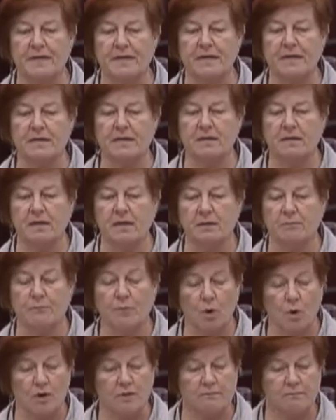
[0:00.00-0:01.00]
the
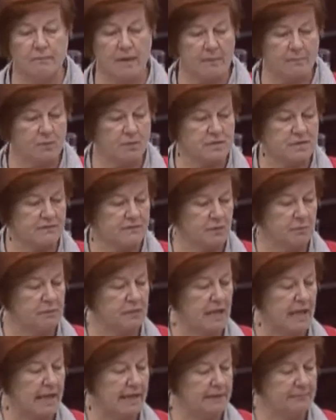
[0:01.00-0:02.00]
board members of the
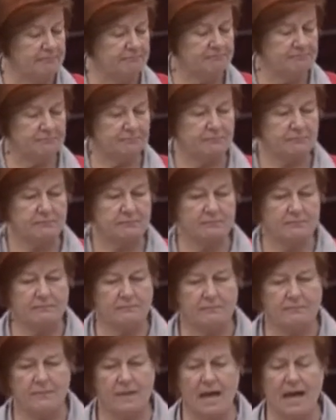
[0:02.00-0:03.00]
plan,
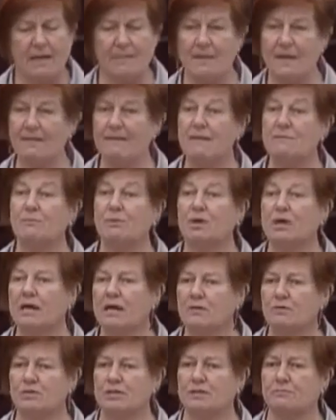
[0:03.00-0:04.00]
and then they put
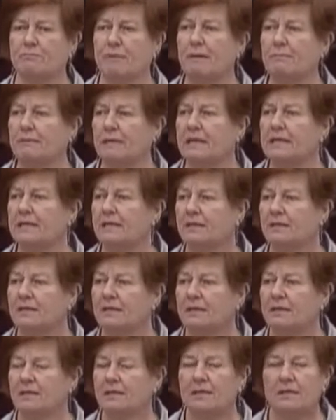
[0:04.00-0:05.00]
it out to the public.
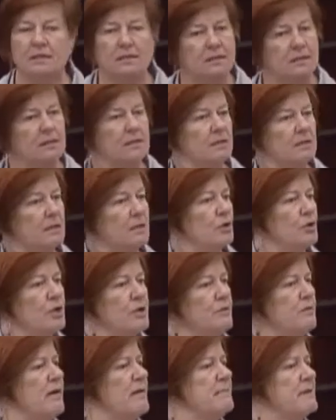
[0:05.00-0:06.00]
Who
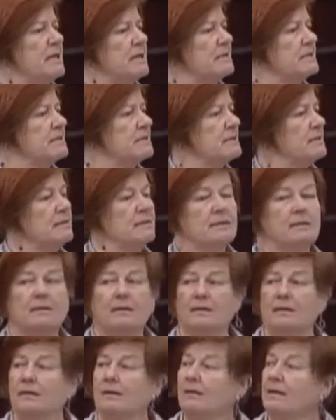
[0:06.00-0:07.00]
did we miss?
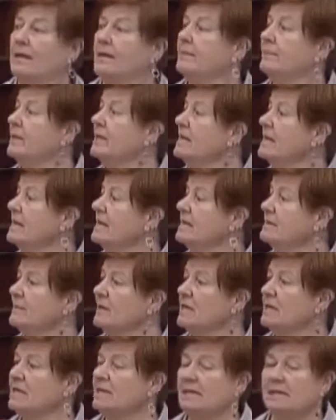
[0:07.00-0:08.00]
Anybody?
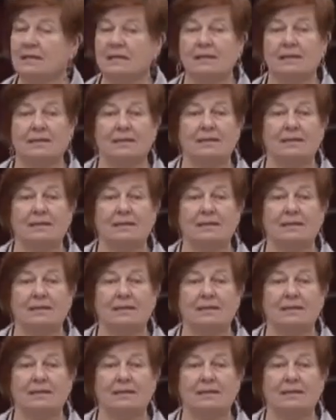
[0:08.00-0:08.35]
Anybody?